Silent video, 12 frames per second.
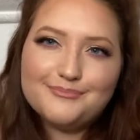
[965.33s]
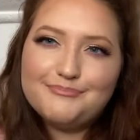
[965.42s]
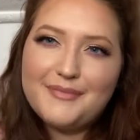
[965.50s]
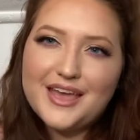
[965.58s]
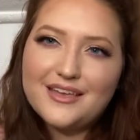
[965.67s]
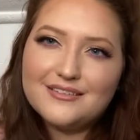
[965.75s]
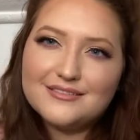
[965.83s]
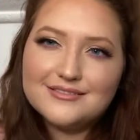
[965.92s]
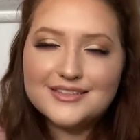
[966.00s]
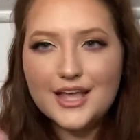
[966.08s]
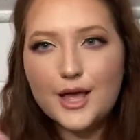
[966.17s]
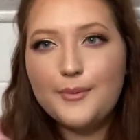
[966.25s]
meh
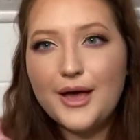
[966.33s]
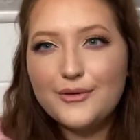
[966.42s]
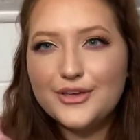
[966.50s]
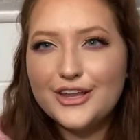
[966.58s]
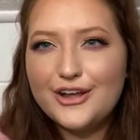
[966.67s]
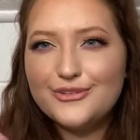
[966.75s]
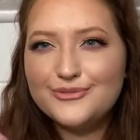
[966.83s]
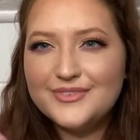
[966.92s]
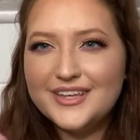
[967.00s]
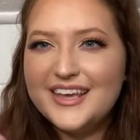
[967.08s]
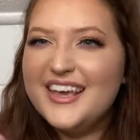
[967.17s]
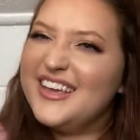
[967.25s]
about, you know
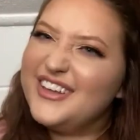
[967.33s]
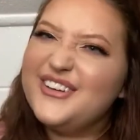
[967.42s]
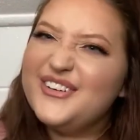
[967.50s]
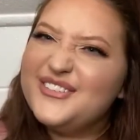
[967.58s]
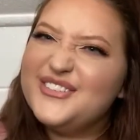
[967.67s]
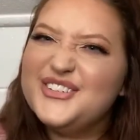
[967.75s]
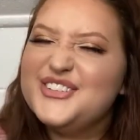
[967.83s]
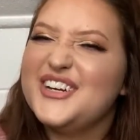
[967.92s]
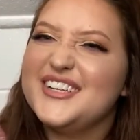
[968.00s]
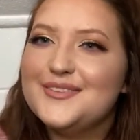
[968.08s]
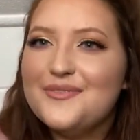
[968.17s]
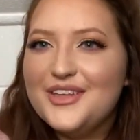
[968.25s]
how when you try
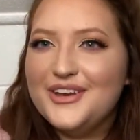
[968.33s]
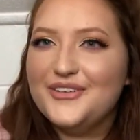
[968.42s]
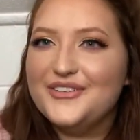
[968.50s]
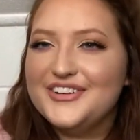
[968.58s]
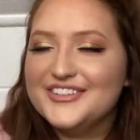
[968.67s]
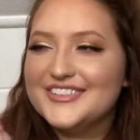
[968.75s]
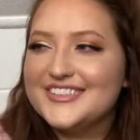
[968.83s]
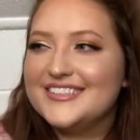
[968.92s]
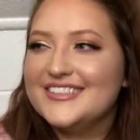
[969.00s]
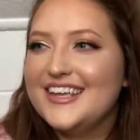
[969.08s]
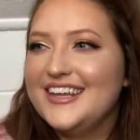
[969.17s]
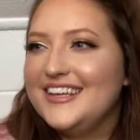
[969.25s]
something new and you're just,
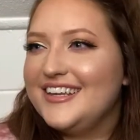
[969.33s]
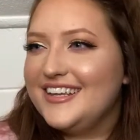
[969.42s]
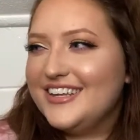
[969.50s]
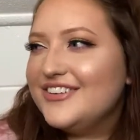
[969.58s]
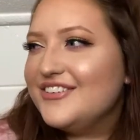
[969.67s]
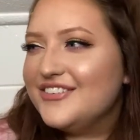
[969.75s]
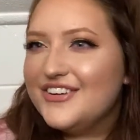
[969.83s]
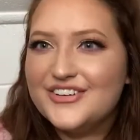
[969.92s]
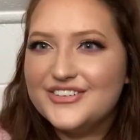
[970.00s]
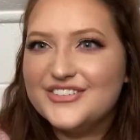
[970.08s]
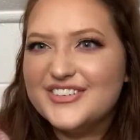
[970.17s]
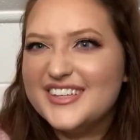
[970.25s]
and you don't
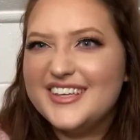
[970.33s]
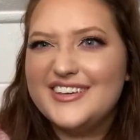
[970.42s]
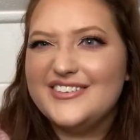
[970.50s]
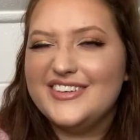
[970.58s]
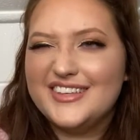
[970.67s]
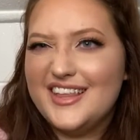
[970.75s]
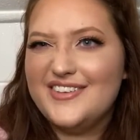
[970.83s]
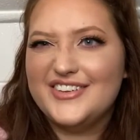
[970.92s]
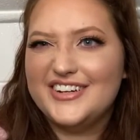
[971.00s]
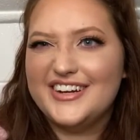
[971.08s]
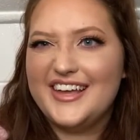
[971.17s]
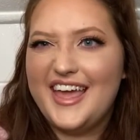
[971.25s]
know really if you love it
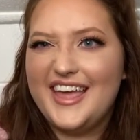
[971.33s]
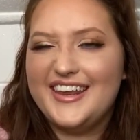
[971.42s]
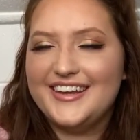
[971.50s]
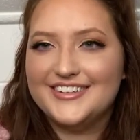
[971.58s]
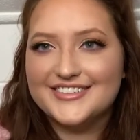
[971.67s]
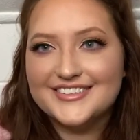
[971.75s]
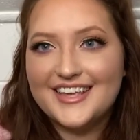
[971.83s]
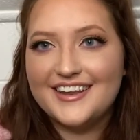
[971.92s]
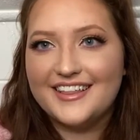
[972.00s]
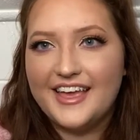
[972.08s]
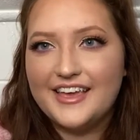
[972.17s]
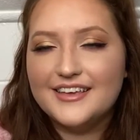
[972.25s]
or you hate it, you're just kind of
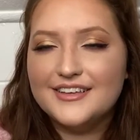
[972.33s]
like,